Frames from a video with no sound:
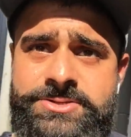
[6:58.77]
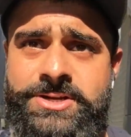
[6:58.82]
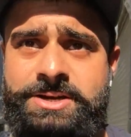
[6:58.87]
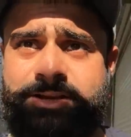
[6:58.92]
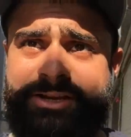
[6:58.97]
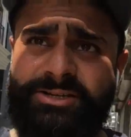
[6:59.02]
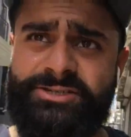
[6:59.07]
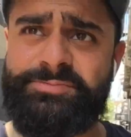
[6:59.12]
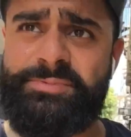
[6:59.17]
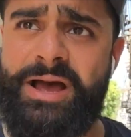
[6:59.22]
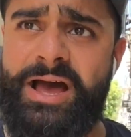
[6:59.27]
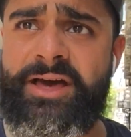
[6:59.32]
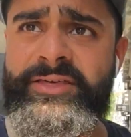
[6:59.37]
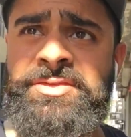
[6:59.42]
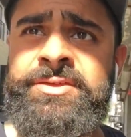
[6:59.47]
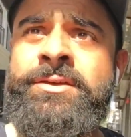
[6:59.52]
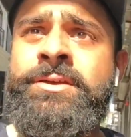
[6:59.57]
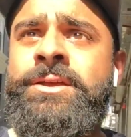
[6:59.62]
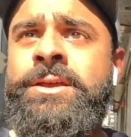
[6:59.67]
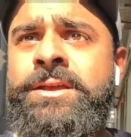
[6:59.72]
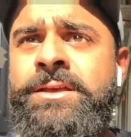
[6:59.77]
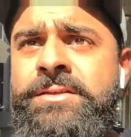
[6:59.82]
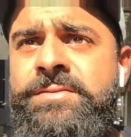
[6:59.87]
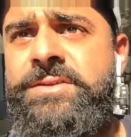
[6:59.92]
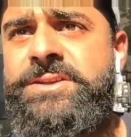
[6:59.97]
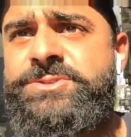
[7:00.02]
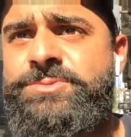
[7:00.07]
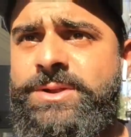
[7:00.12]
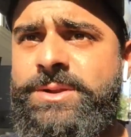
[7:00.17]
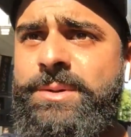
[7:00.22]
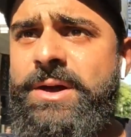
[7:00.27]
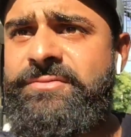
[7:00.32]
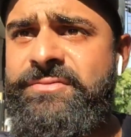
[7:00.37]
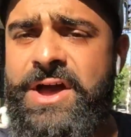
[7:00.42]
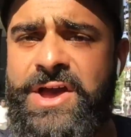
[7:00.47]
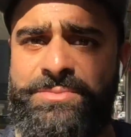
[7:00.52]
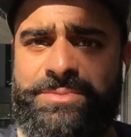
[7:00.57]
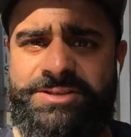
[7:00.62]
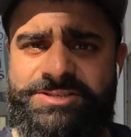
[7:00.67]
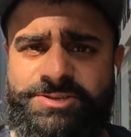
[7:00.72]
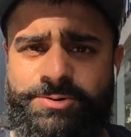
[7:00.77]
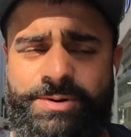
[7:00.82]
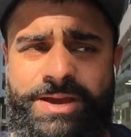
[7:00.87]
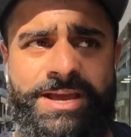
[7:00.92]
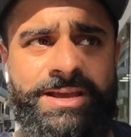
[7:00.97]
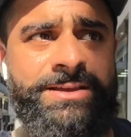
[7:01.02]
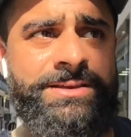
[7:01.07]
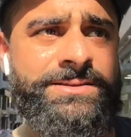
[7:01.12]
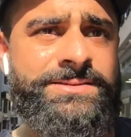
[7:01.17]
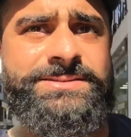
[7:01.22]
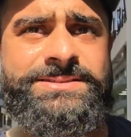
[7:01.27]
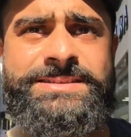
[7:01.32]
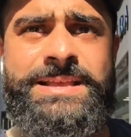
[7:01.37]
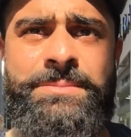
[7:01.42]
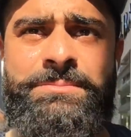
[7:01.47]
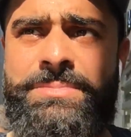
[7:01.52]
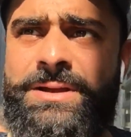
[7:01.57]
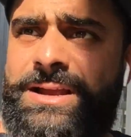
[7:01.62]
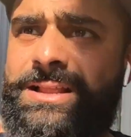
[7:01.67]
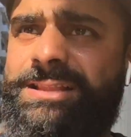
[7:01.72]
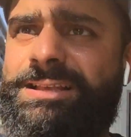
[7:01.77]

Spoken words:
Turkish bath. There's one about 5 minutes away, Sember